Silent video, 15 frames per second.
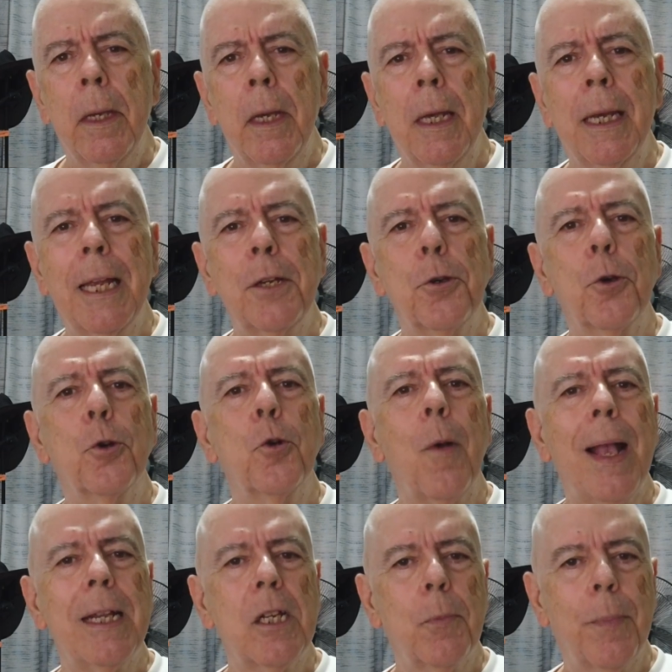unless your
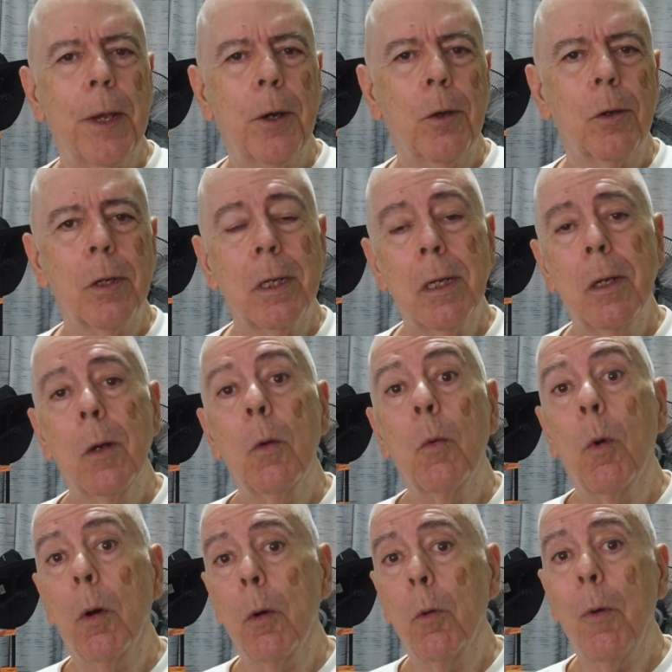transmitters
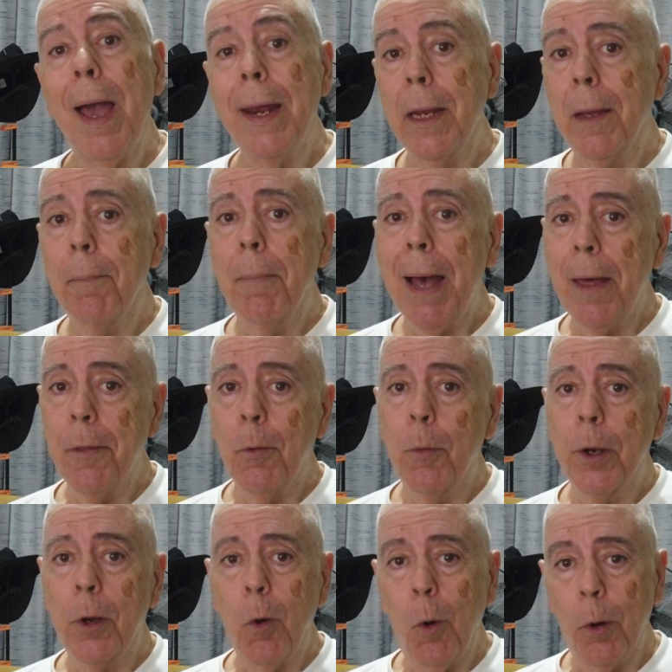were right up by the
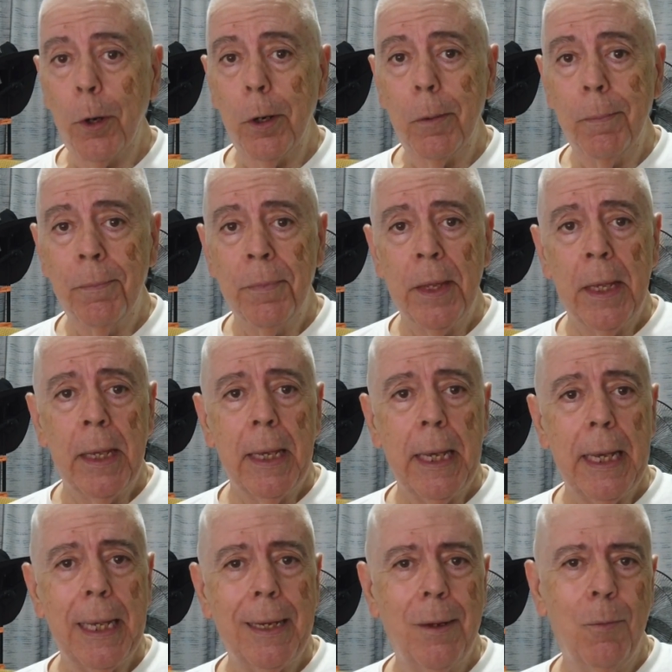recorder.
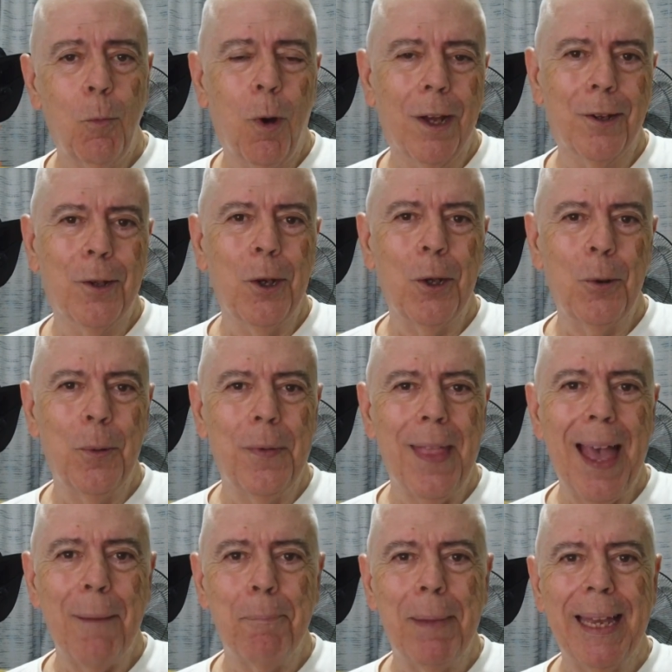And what good would
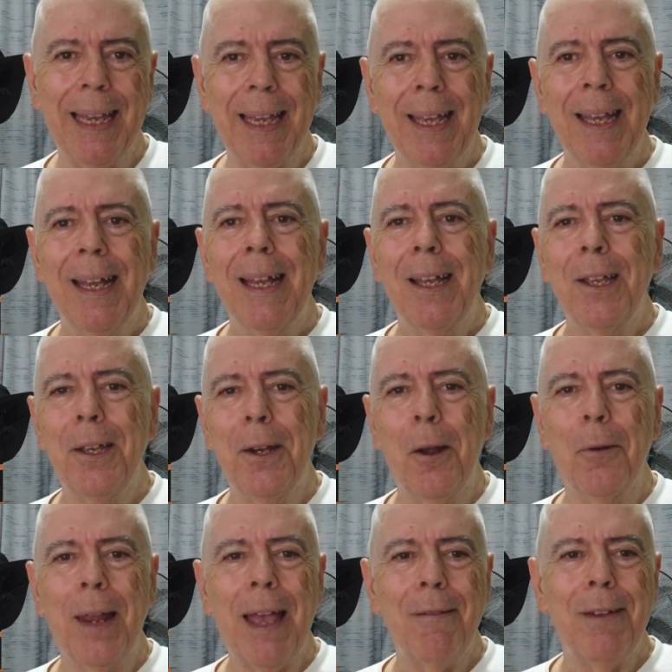that be? You
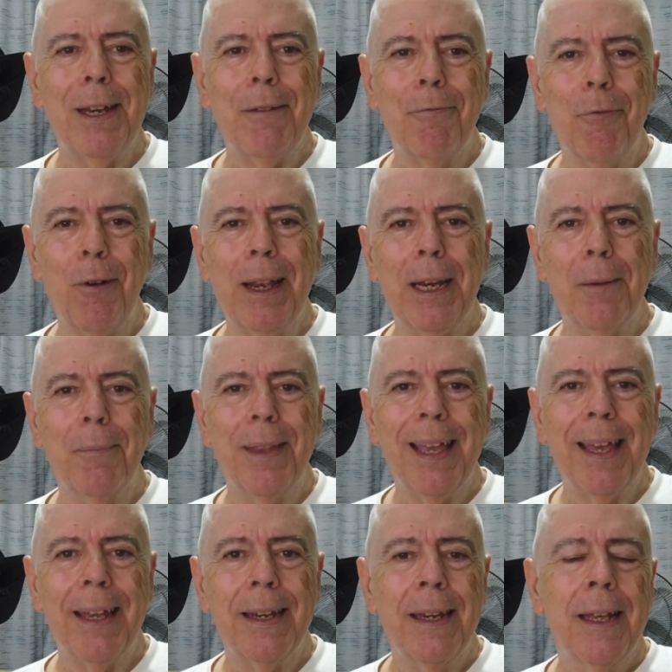don't have any freedom
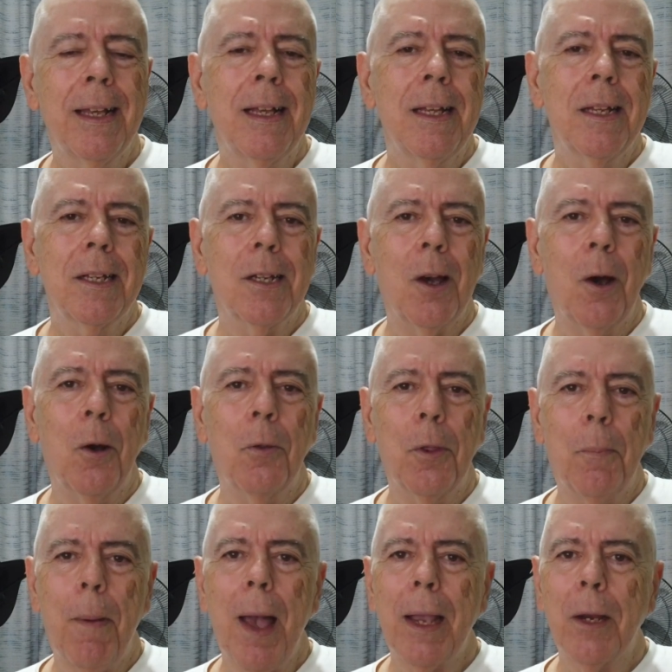then. So the
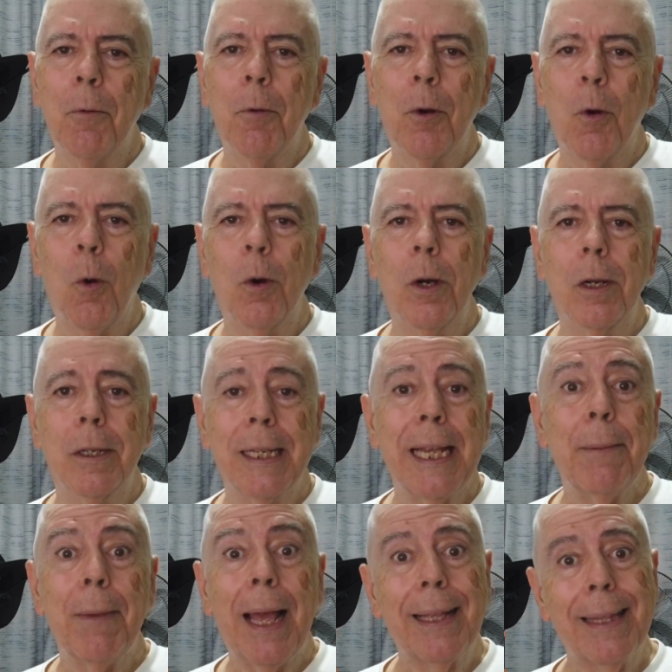pocket recorders
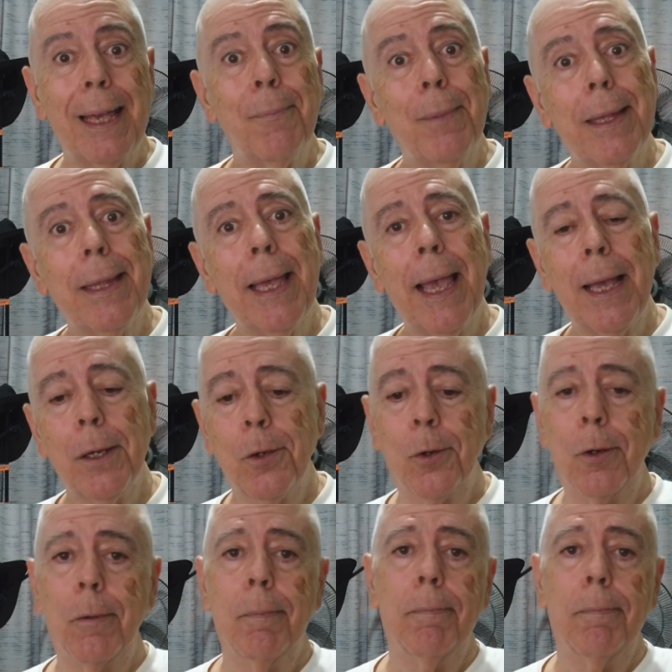seemed like they'd be the answer.